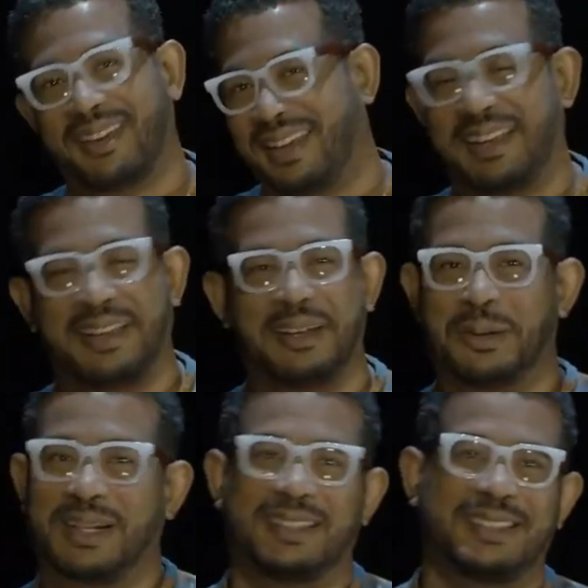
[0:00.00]
in the
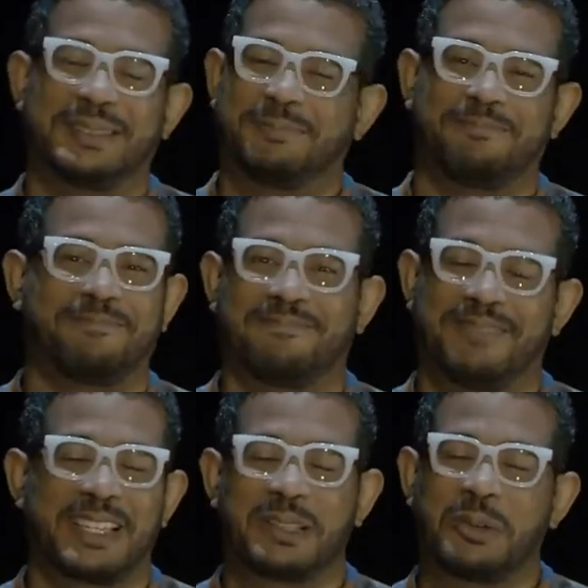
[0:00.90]
US,
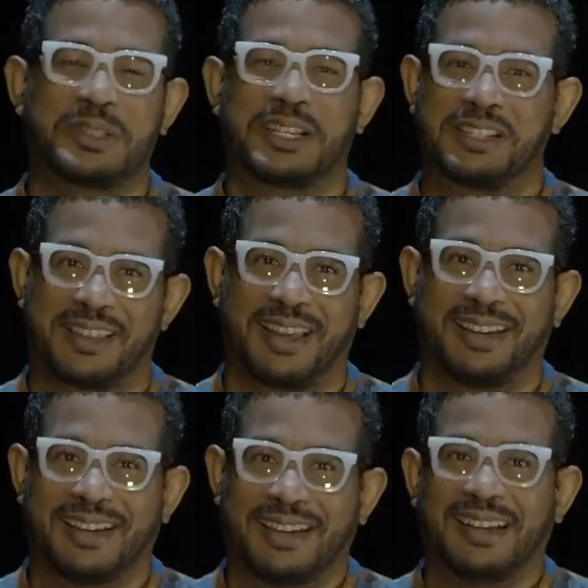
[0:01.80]
there's no such thing.